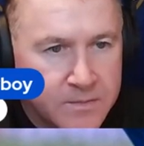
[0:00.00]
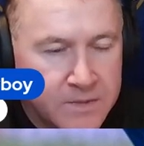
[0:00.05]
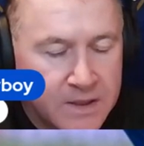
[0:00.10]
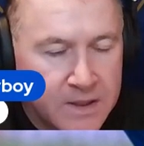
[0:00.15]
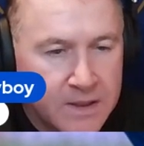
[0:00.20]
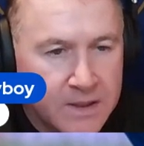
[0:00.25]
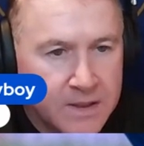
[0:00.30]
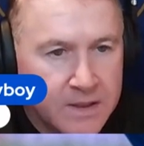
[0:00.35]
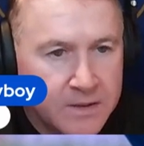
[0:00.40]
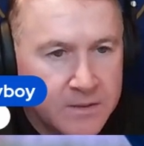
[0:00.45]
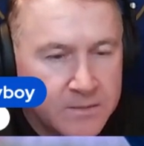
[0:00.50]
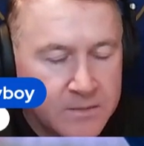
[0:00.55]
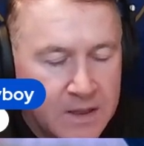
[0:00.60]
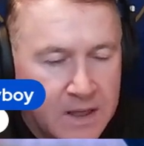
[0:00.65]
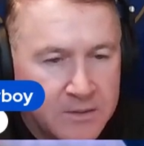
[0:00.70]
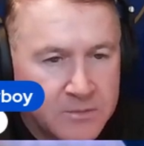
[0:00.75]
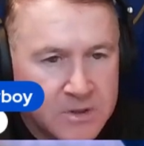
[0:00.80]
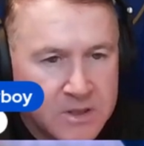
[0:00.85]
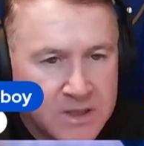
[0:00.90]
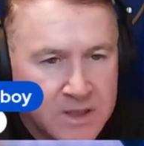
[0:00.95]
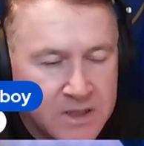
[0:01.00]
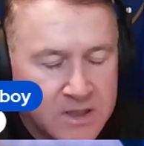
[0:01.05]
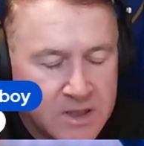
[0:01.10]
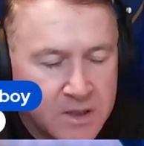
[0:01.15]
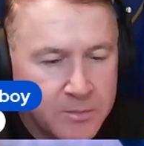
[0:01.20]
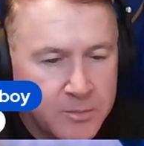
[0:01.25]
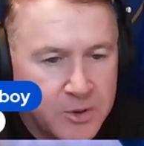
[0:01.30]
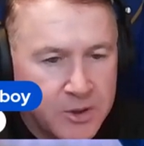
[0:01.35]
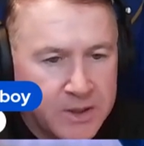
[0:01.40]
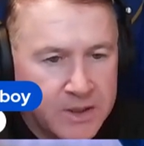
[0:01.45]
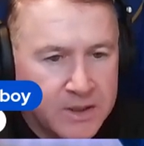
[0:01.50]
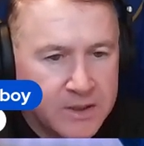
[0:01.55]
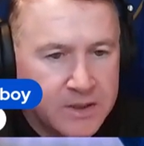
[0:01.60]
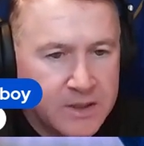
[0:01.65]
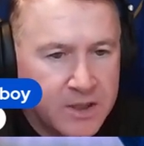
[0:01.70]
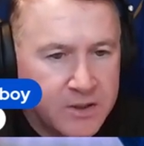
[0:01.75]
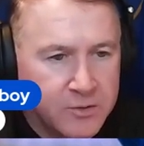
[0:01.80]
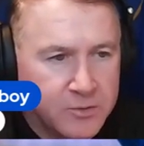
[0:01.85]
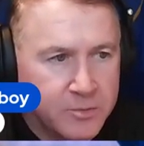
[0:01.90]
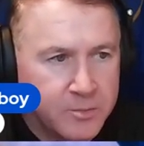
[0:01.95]
Yeah. I was disappointed
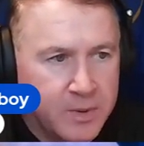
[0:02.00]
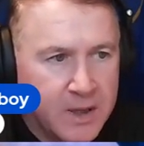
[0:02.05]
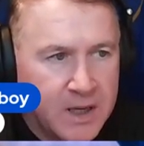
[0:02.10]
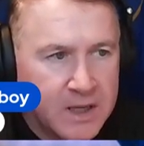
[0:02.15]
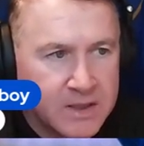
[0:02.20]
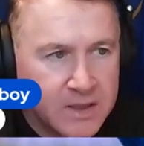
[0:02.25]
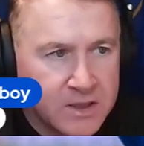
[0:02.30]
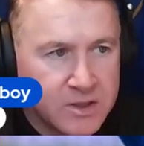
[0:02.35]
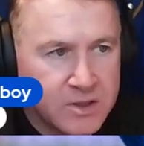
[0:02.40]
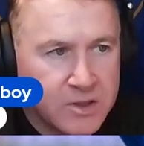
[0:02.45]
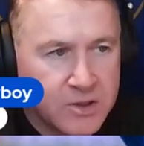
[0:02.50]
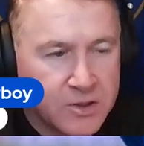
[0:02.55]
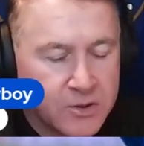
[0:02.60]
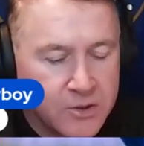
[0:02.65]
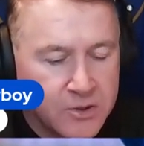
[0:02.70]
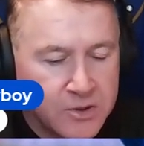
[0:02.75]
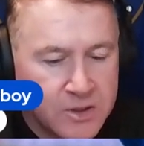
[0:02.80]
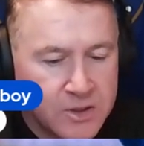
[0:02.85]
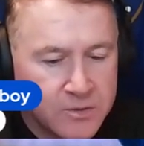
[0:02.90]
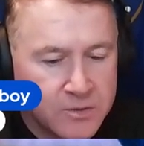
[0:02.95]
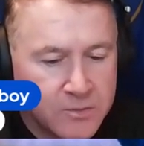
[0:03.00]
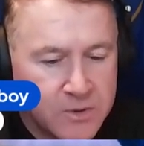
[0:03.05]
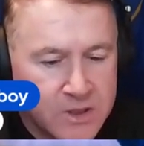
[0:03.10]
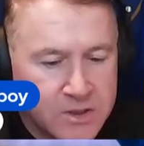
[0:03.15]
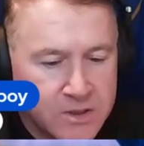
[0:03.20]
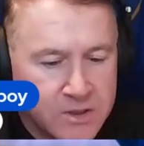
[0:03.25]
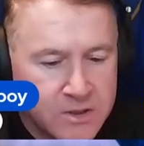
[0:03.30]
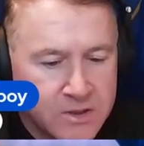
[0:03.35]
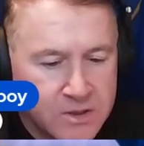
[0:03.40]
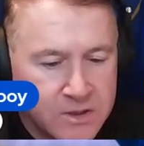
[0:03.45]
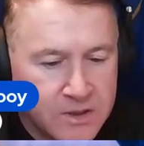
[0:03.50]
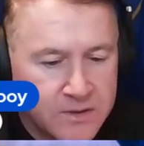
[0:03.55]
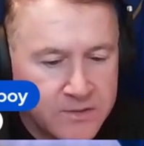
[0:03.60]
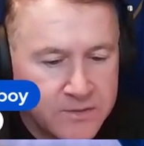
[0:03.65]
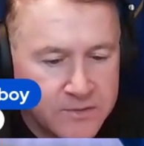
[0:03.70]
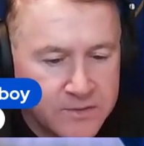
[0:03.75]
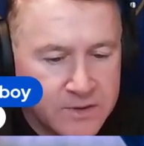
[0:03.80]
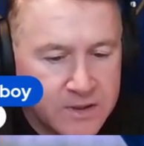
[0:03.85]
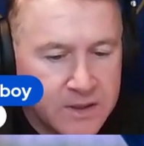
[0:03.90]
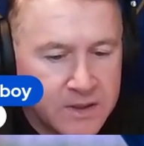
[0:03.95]
how bad his crossing was and
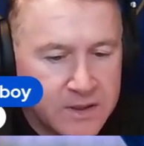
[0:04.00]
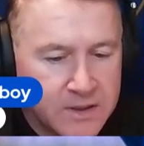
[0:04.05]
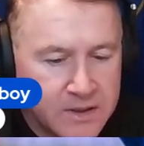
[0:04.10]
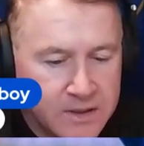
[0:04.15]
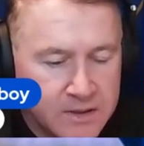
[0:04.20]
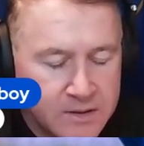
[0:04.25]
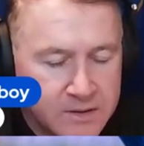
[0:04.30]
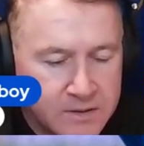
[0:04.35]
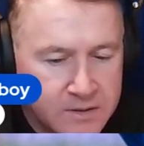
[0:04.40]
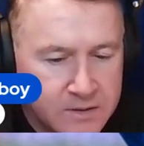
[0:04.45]
stuff. Oh, yeah.